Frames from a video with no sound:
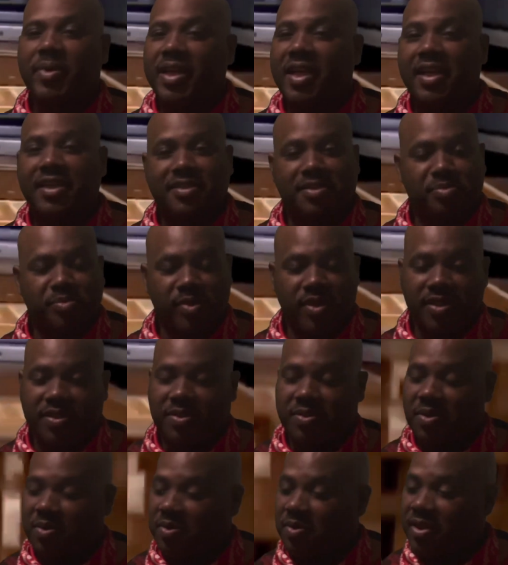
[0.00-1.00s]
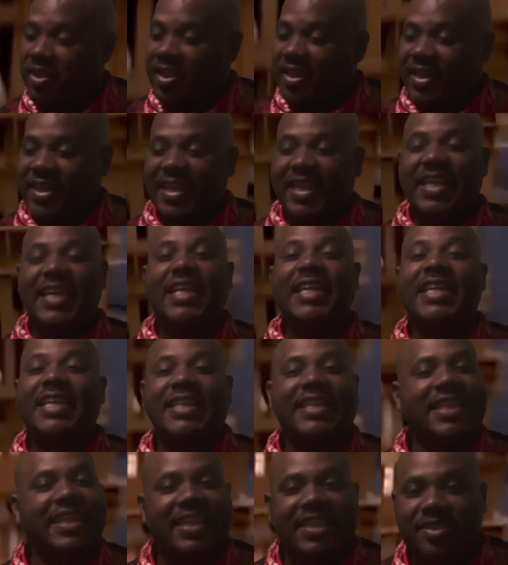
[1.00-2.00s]
a gangster, man, so
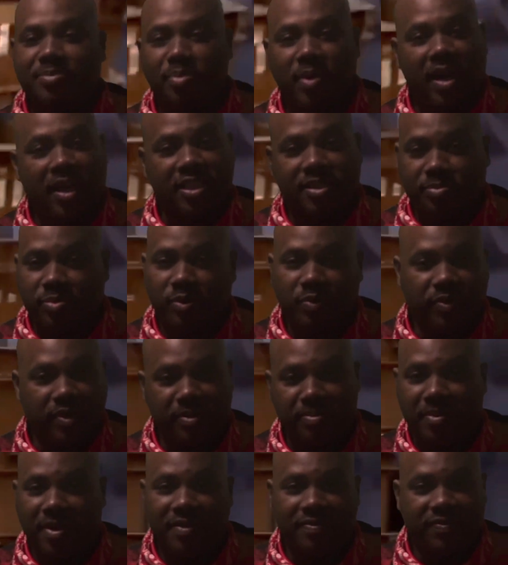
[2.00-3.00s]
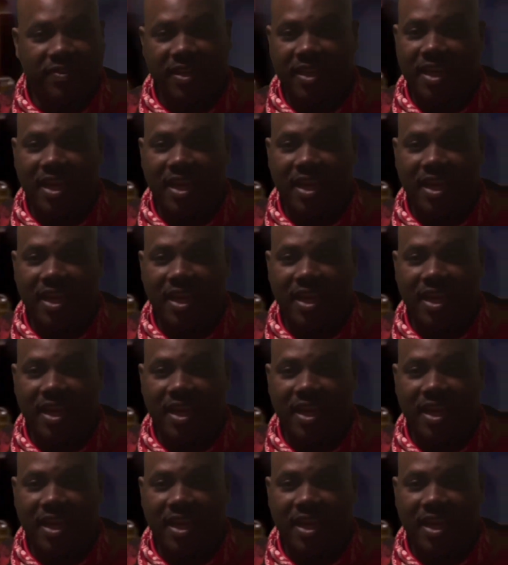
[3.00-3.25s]
anything's possible with a motherfucker